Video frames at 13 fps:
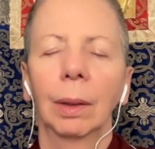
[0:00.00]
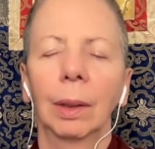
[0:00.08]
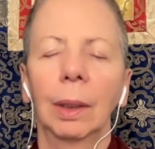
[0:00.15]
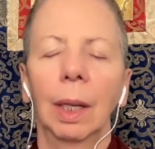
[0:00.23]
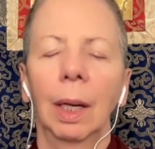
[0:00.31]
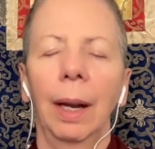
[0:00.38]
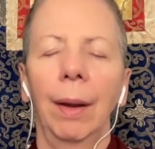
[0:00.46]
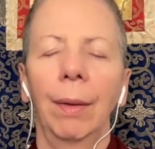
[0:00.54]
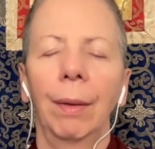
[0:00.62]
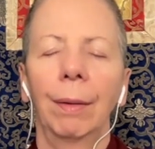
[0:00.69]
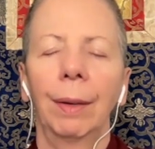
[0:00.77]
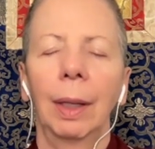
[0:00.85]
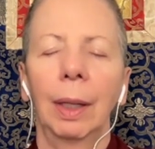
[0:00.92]
Just allow
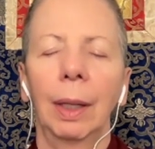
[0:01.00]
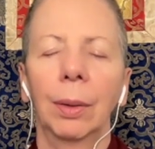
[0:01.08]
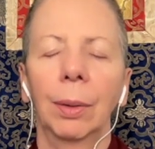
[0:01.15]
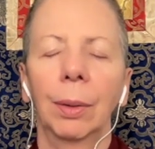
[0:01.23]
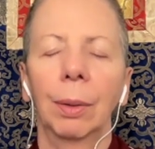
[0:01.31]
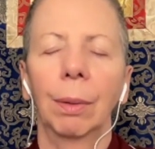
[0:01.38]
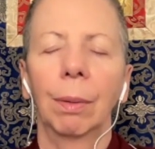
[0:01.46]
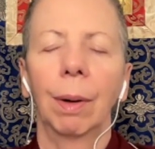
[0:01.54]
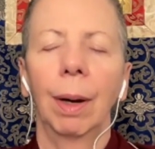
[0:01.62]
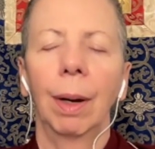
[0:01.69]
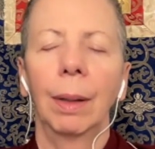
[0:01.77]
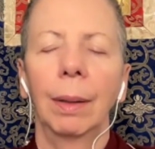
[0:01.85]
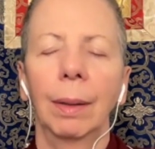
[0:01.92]
the feelings to
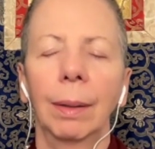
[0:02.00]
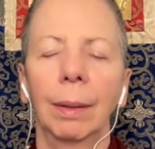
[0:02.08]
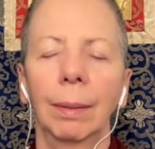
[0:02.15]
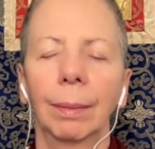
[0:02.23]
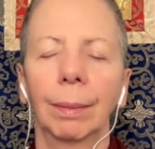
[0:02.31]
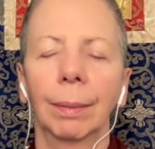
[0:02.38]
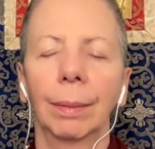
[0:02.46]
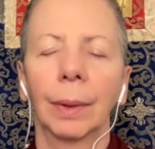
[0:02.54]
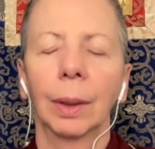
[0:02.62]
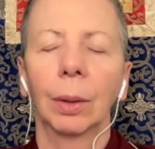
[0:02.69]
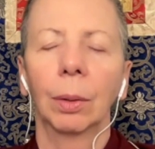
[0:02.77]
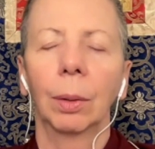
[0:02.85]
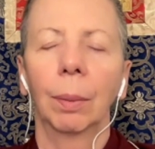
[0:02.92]
arise,
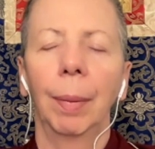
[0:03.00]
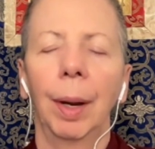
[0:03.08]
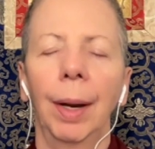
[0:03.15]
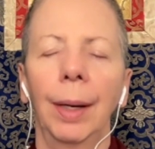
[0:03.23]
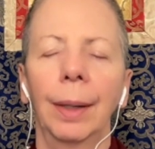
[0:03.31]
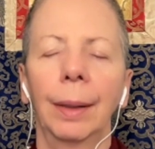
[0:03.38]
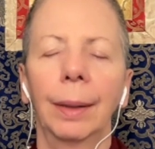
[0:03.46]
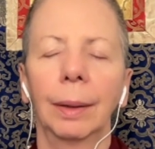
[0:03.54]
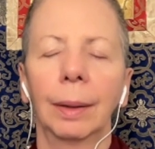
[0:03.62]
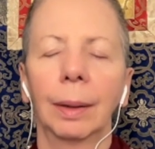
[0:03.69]
to abide,